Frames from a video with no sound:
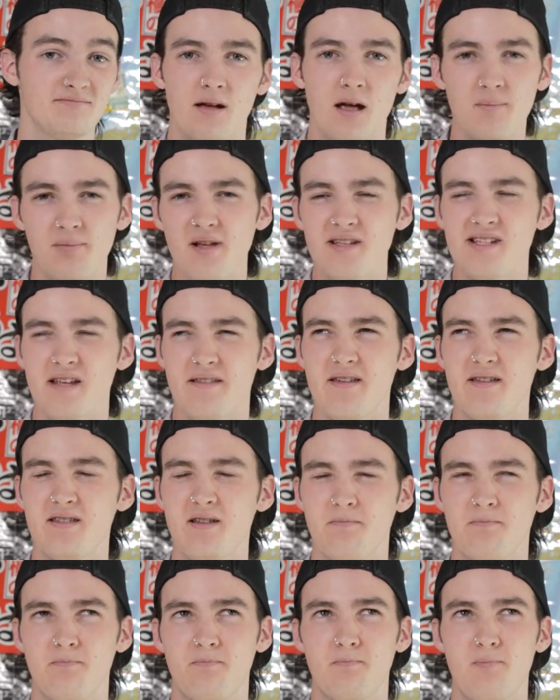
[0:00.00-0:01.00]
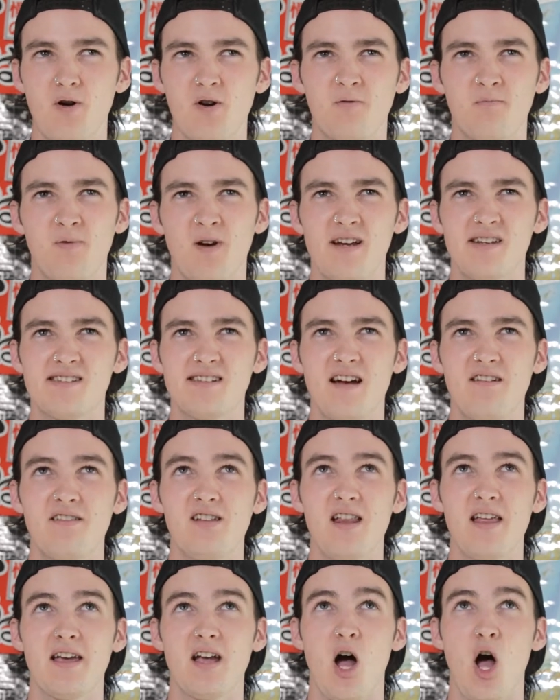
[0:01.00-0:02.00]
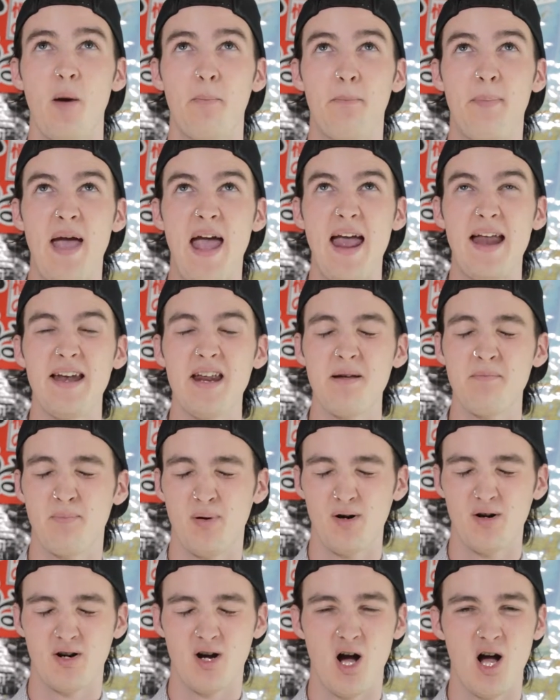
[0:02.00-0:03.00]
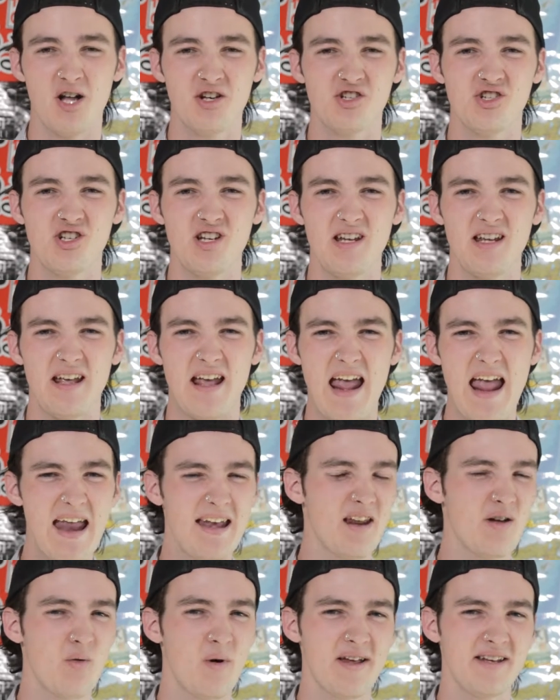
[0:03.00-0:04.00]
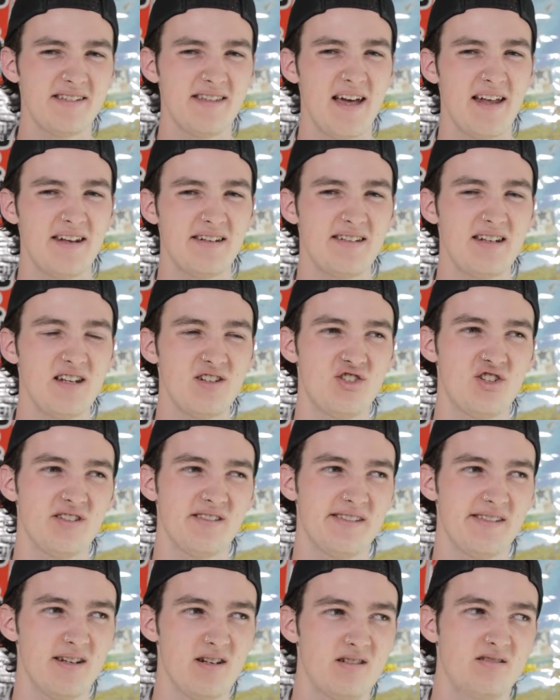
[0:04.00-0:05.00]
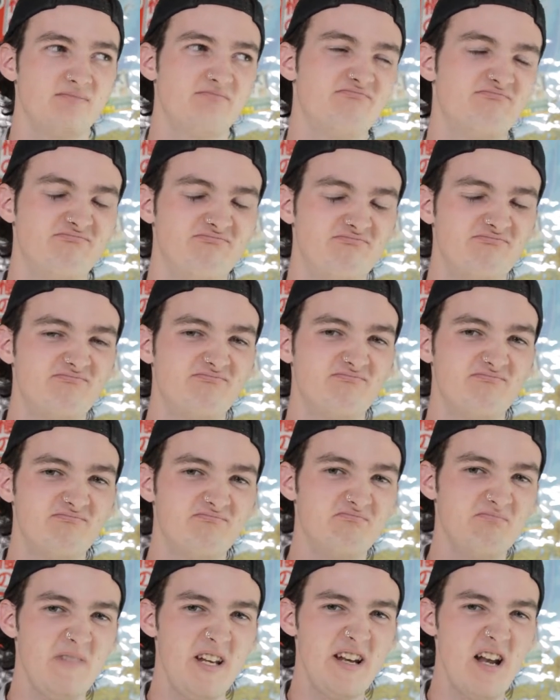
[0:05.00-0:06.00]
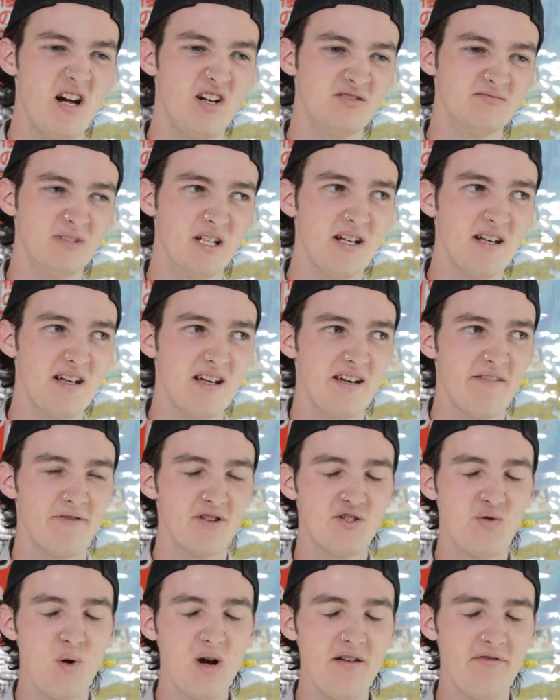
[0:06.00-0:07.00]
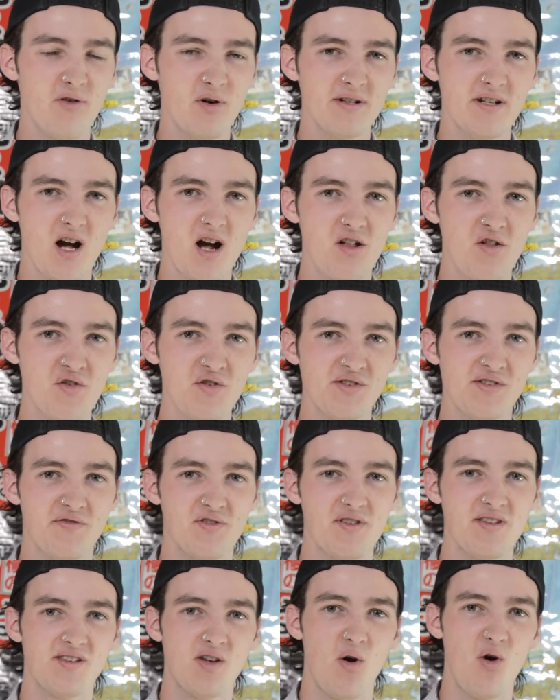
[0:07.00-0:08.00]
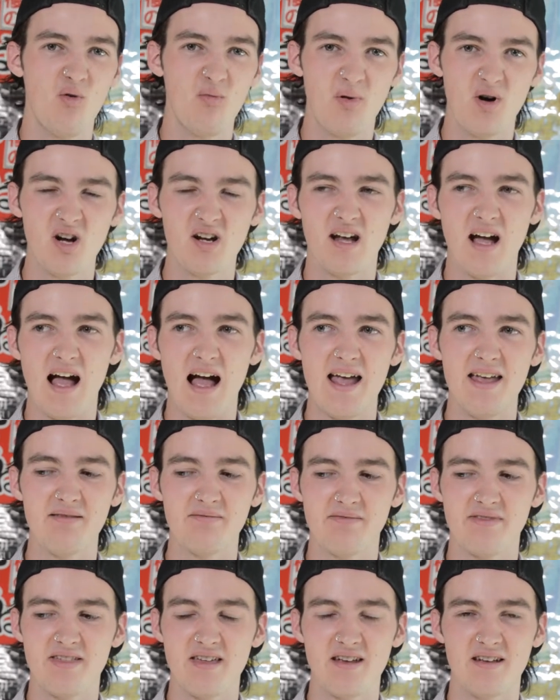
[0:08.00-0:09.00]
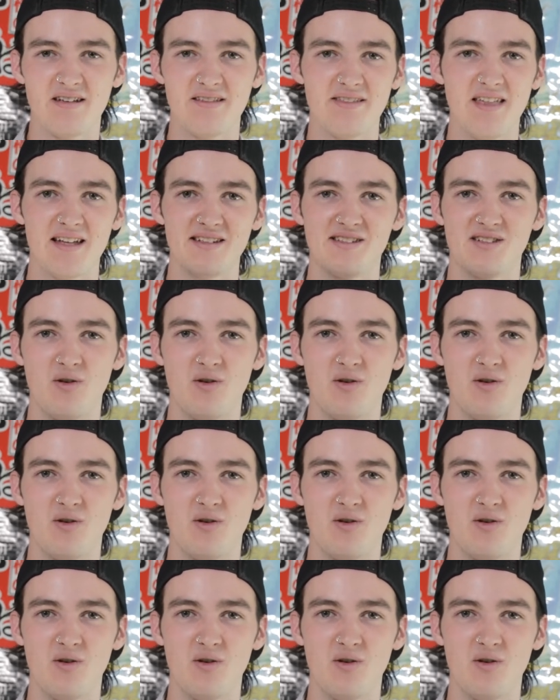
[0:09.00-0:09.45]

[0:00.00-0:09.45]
And plus, I think the book breaks down to like a penny per kanji anyways that it teaches, so, you know, for $24 for this whole book, I think that's